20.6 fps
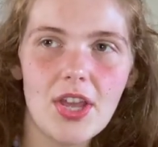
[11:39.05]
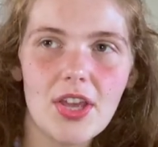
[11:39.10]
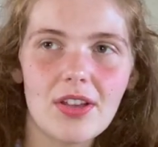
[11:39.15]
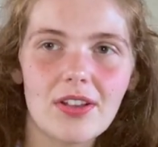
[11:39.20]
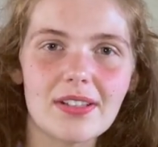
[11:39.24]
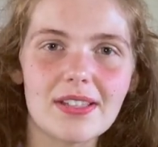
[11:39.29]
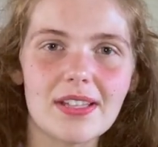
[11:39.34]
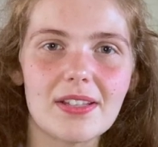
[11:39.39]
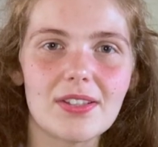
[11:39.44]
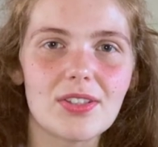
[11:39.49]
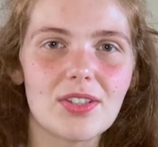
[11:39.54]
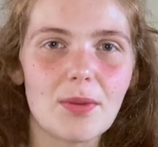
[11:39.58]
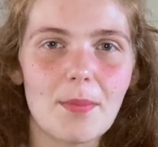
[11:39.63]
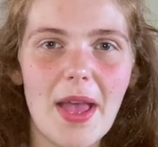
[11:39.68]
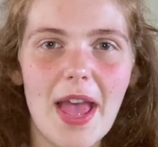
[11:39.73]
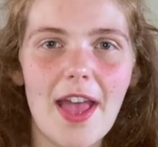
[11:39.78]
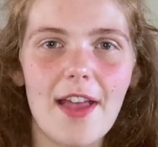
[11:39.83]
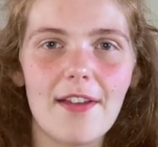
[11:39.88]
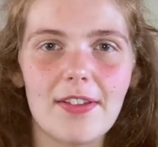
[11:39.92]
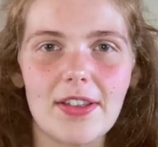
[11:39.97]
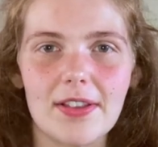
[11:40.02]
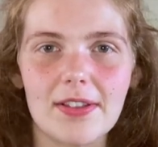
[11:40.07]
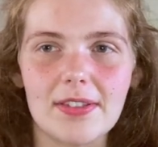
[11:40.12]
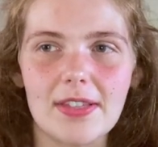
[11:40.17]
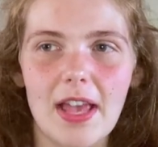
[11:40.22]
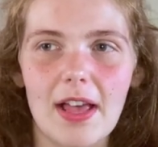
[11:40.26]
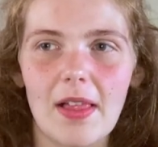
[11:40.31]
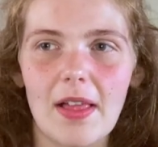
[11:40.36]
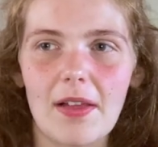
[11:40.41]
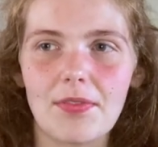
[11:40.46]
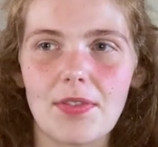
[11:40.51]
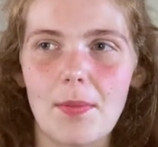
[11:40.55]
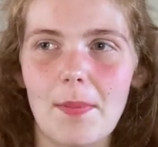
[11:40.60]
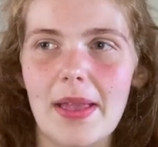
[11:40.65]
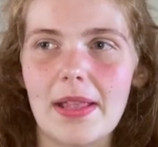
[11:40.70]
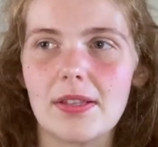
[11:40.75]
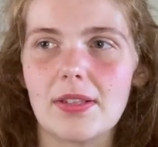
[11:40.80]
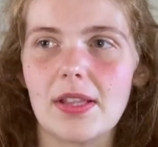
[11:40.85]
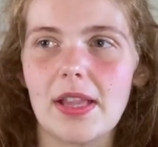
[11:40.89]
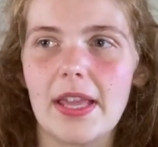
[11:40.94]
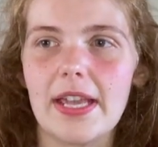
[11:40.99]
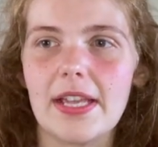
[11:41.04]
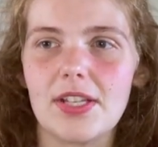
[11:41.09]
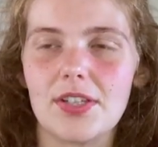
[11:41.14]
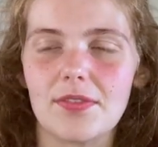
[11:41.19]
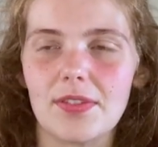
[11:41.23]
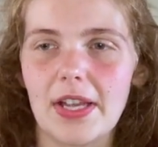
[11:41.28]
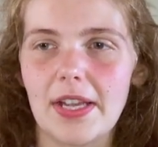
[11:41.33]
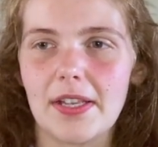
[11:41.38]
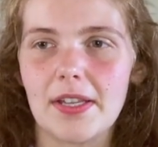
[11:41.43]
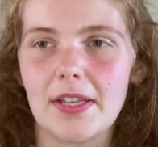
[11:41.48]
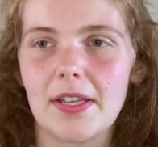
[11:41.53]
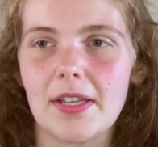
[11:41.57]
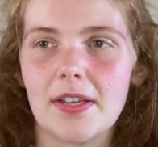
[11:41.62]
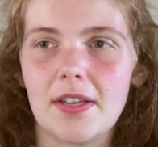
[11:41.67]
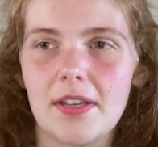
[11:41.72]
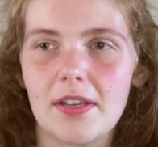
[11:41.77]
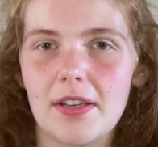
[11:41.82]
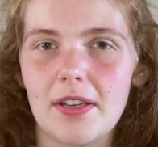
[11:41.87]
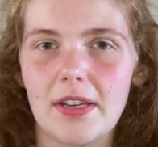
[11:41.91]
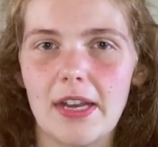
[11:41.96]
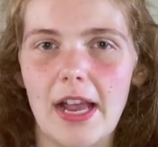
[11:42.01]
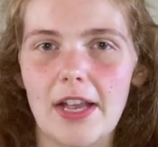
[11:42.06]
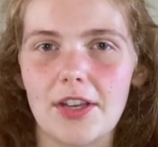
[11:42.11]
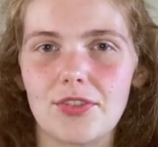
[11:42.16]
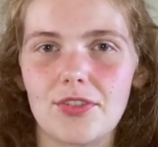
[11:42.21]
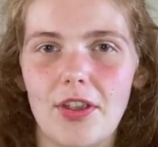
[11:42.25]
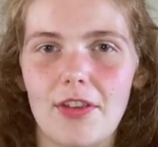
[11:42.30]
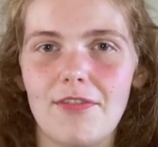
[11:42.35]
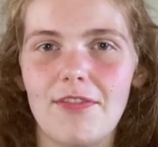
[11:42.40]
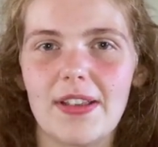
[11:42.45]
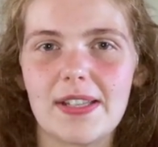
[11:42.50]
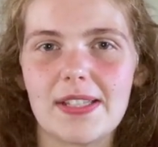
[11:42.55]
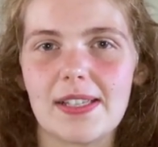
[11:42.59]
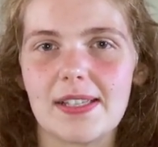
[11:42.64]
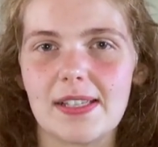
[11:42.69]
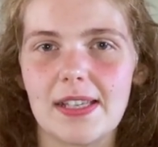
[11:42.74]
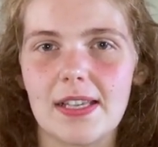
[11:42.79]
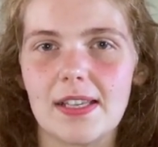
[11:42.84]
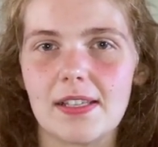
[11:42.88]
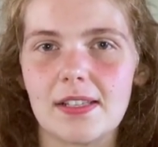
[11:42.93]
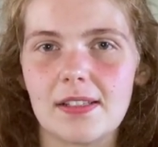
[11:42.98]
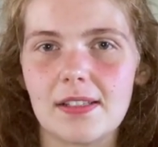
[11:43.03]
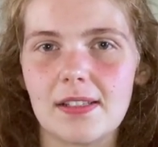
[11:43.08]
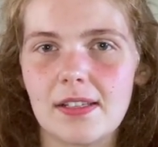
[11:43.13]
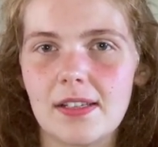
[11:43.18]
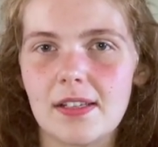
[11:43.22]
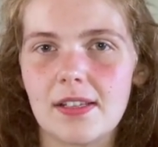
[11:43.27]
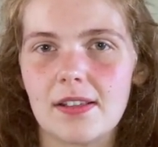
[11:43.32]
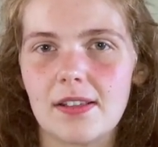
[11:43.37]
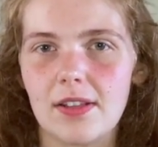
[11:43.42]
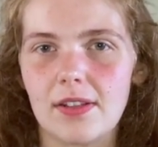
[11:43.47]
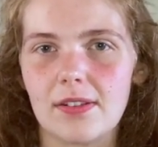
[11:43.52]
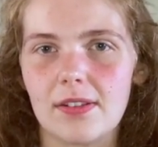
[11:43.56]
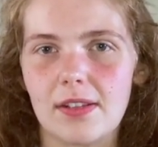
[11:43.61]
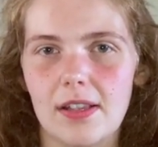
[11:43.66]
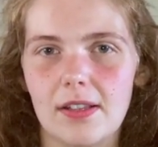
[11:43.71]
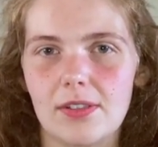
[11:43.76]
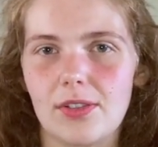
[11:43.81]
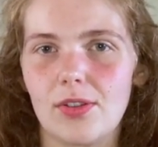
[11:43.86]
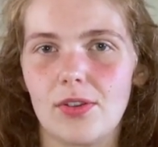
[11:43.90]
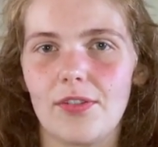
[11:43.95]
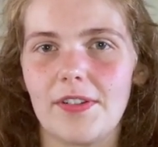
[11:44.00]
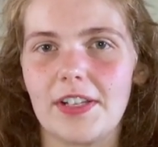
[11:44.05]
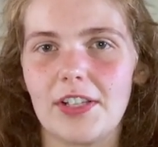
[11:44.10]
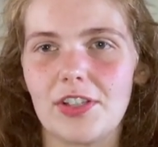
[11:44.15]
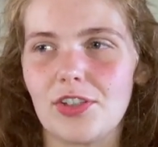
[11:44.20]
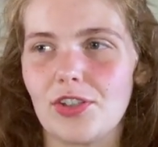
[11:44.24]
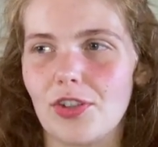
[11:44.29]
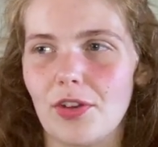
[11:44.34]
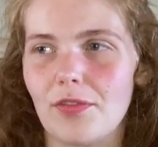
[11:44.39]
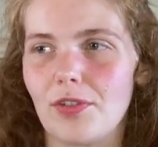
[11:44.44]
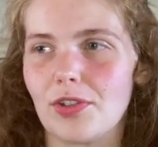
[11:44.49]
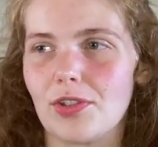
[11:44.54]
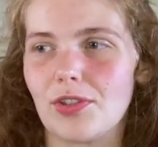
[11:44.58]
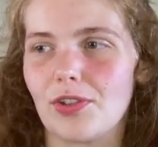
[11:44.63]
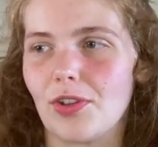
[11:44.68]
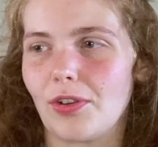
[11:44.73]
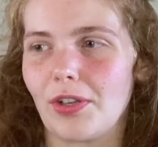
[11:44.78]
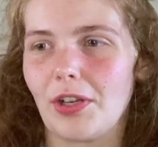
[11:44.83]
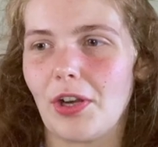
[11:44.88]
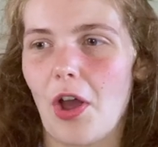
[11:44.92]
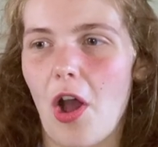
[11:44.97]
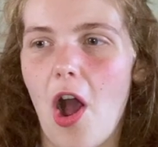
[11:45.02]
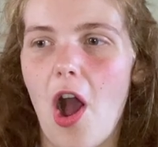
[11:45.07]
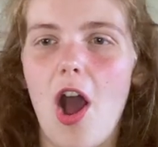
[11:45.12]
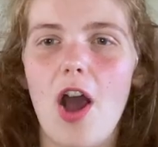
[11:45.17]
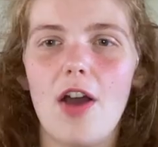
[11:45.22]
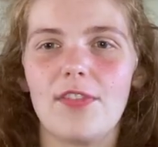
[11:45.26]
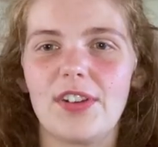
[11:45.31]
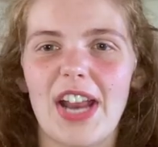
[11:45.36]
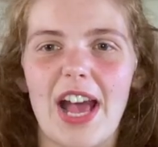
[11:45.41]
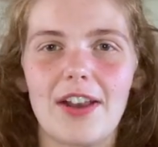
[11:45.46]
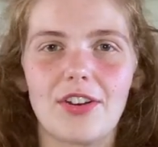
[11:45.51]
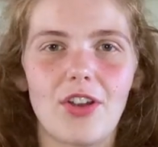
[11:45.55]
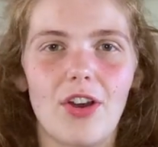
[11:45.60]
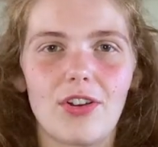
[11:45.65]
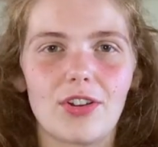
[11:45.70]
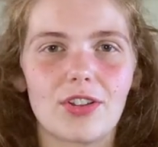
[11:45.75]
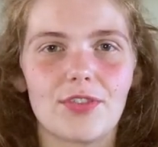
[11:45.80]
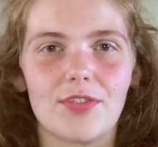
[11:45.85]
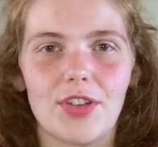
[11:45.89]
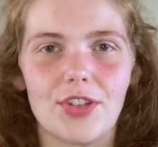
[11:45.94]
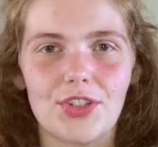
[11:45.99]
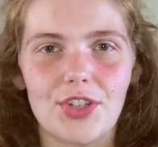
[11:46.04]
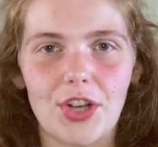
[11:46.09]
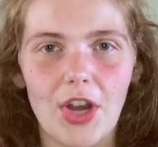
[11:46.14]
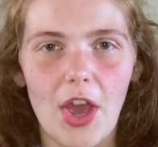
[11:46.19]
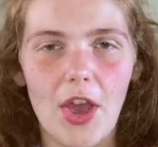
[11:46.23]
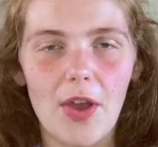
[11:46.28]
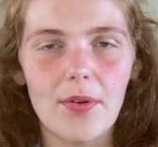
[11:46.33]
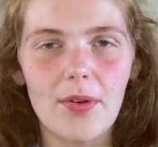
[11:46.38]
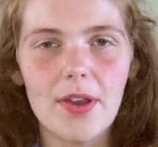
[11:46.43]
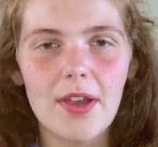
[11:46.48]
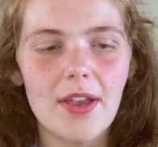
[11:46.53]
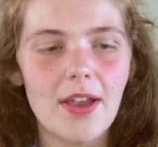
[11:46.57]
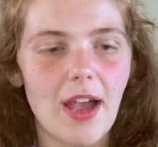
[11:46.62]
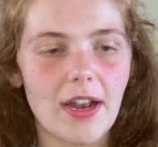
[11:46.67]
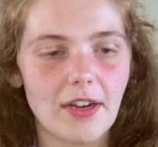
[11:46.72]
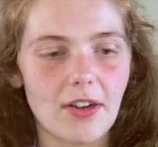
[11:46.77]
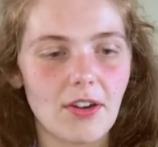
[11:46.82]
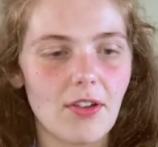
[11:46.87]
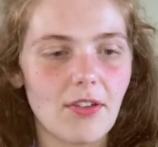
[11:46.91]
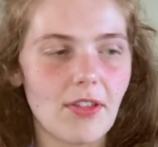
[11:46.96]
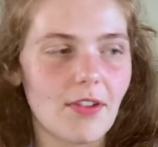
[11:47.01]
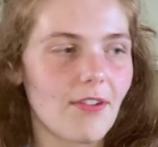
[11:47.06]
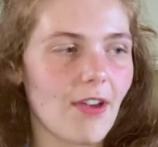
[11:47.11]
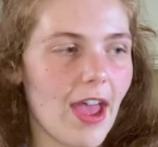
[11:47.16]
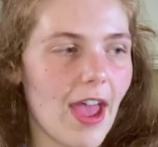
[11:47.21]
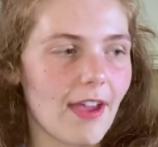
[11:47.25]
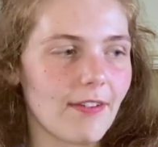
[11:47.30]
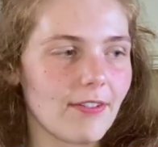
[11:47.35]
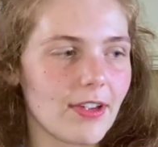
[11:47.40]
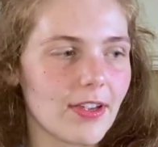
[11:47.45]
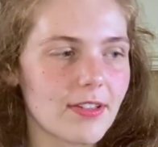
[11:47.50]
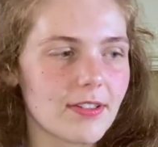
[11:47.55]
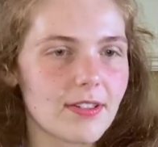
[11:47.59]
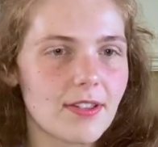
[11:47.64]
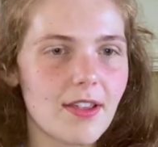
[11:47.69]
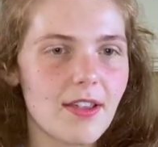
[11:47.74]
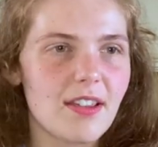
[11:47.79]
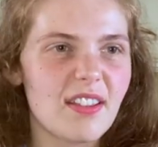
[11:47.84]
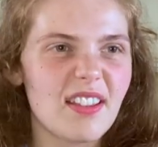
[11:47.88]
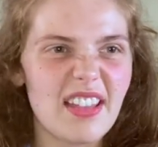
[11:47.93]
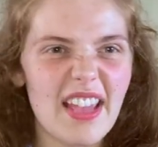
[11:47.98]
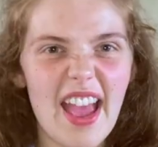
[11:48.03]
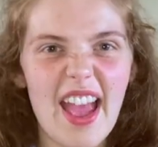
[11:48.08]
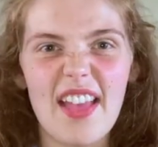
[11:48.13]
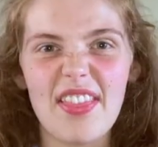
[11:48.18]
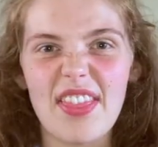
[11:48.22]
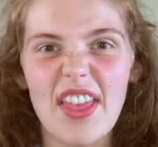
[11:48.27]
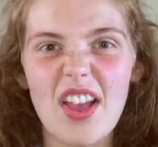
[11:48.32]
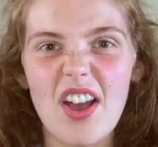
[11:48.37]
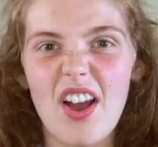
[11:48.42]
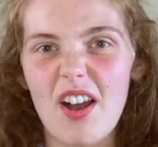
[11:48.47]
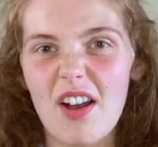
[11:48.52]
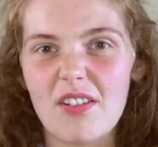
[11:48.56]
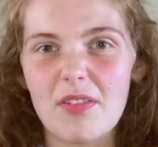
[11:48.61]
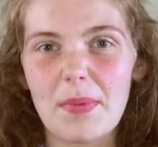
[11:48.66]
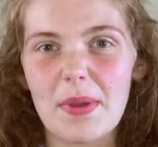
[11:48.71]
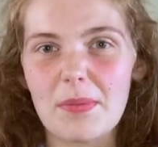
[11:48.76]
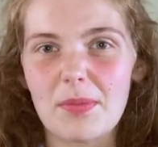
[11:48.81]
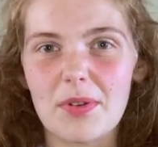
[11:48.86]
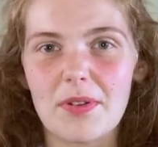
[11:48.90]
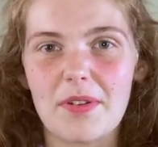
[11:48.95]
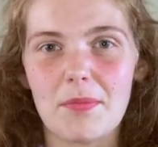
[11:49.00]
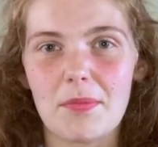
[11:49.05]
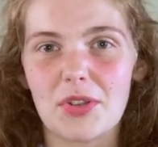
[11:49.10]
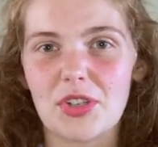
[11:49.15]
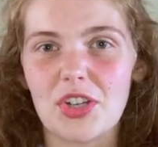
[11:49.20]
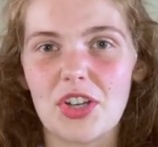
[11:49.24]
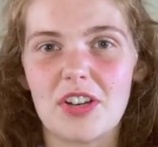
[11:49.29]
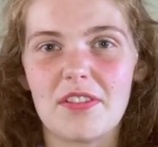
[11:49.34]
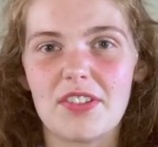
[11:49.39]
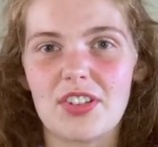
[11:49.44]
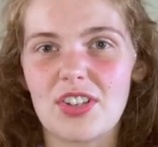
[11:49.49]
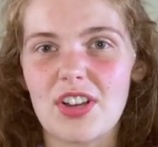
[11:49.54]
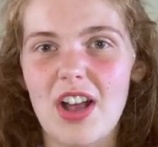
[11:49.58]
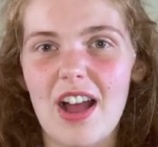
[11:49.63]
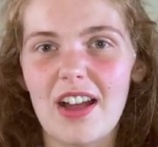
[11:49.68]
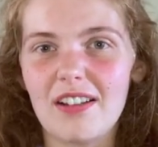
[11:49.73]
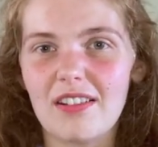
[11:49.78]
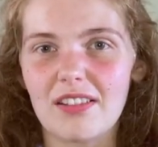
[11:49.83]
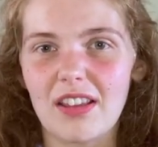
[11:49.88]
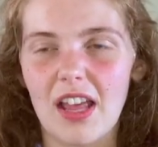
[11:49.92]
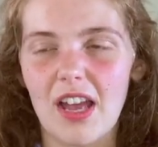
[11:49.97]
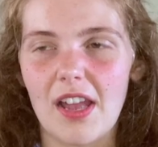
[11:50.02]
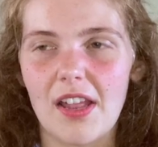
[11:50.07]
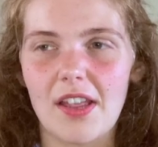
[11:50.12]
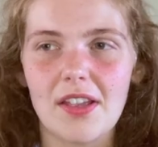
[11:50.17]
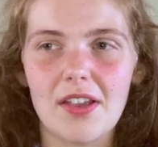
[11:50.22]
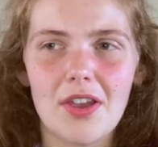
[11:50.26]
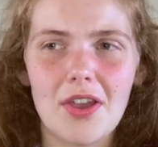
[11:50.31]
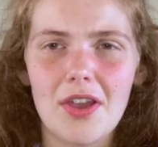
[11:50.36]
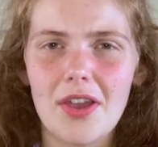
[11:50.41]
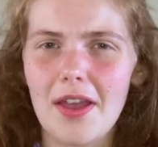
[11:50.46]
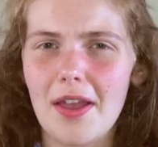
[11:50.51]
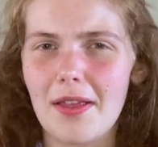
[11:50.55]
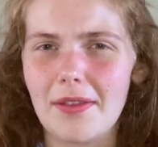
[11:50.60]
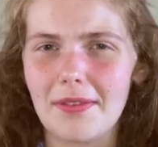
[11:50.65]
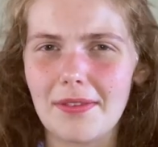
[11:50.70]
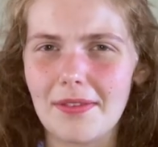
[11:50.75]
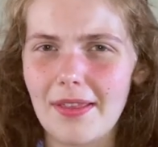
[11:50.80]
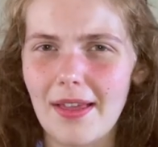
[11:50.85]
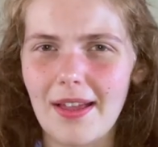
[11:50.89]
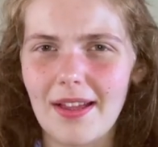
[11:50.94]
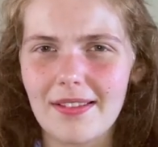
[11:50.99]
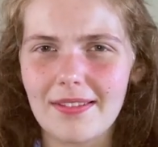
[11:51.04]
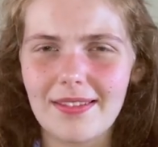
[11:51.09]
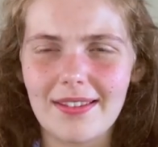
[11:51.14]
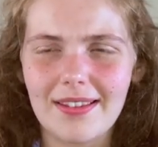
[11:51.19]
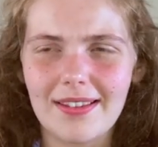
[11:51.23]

because in some areas they'll have the mental age of like an astrophysicist that, that's already stu studied at Harvard and Oxford, you know, and in other areas, yeah, they are a bit more immature and childlike. And that,